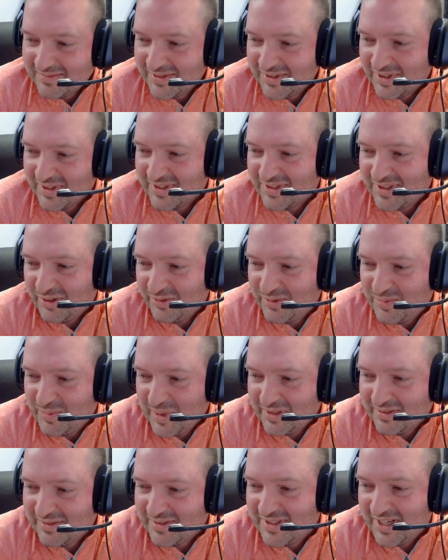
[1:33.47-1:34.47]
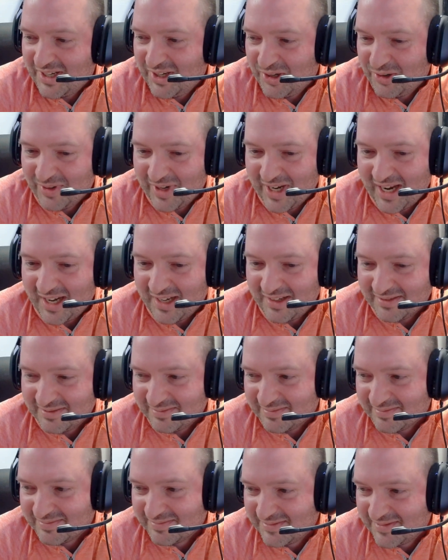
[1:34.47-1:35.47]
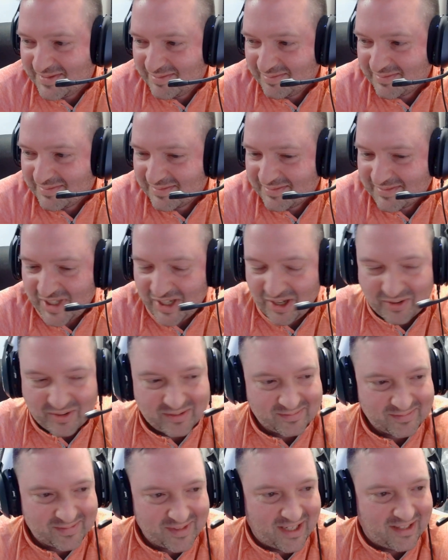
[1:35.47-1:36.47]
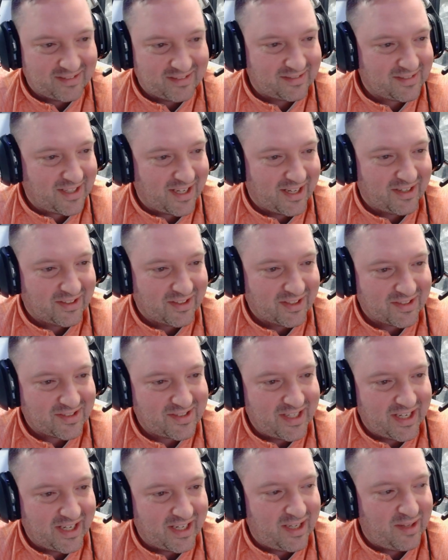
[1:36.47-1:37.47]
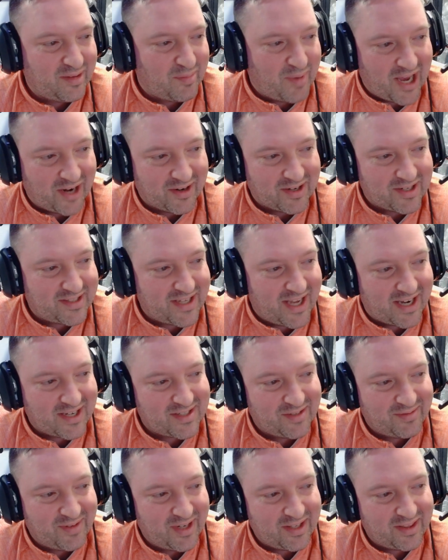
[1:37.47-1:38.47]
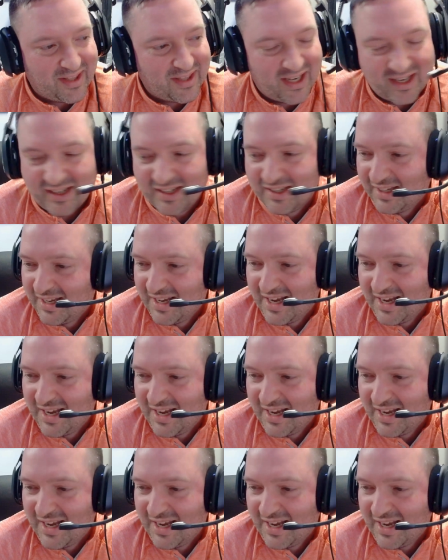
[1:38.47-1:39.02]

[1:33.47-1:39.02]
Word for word: so the stuff's been sitting ah, overnight yeah, and yeah, you know, getting getting a little stinky. The battery status of anything,